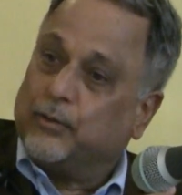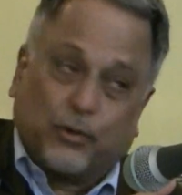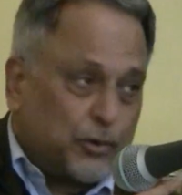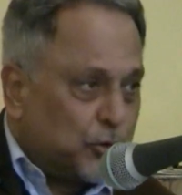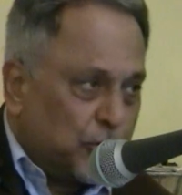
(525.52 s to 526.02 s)

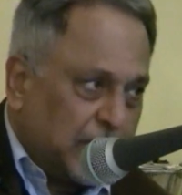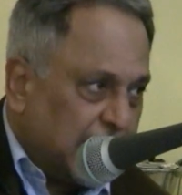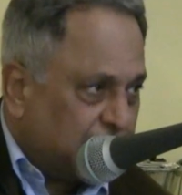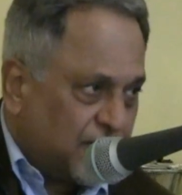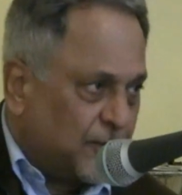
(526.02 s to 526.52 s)
You're going to hold
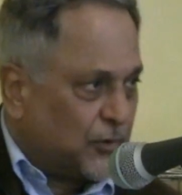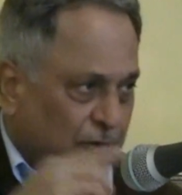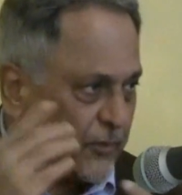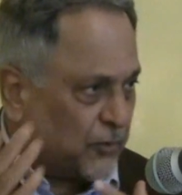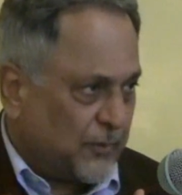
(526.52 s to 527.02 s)
election
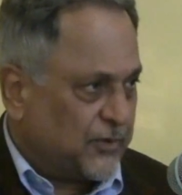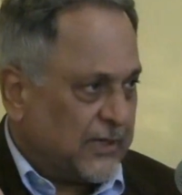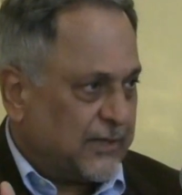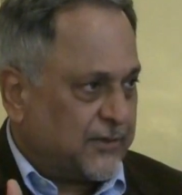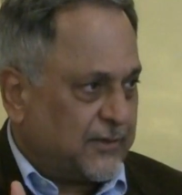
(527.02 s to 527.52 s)
because you have promised
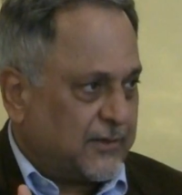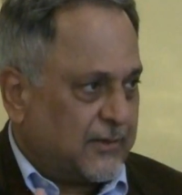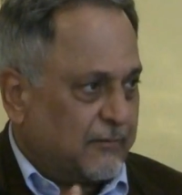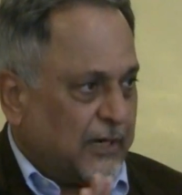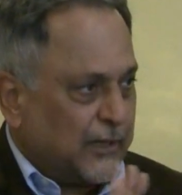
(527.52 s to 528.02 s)
elections.
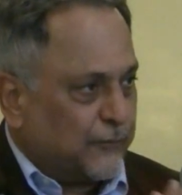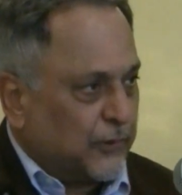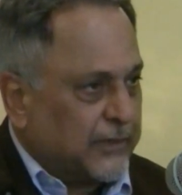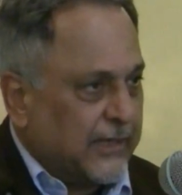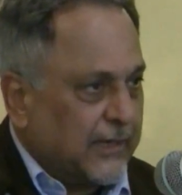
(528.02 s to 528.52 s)

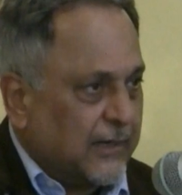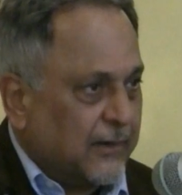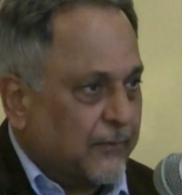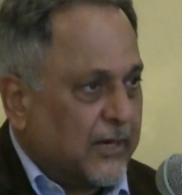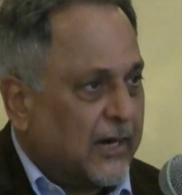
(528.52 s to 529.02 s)
Wonderful thing.
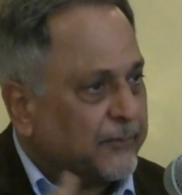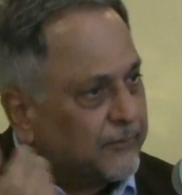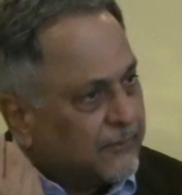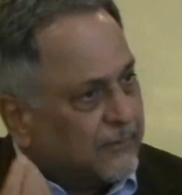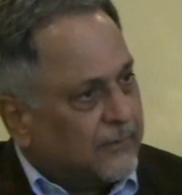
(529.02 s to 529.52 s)
But
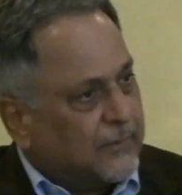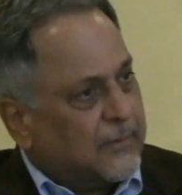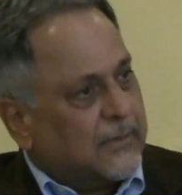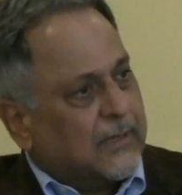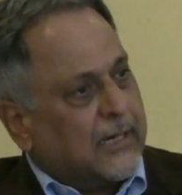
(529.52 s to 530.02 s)
hum
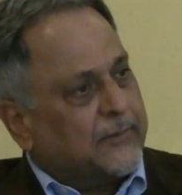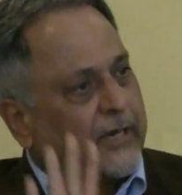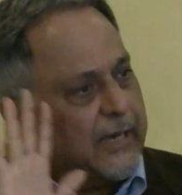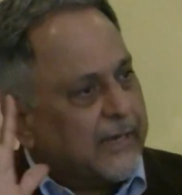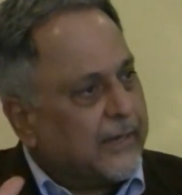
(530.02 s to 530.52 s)

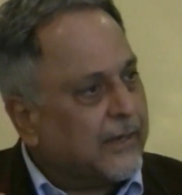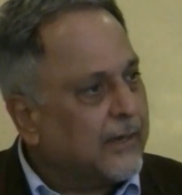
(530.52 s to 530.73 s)
gaye.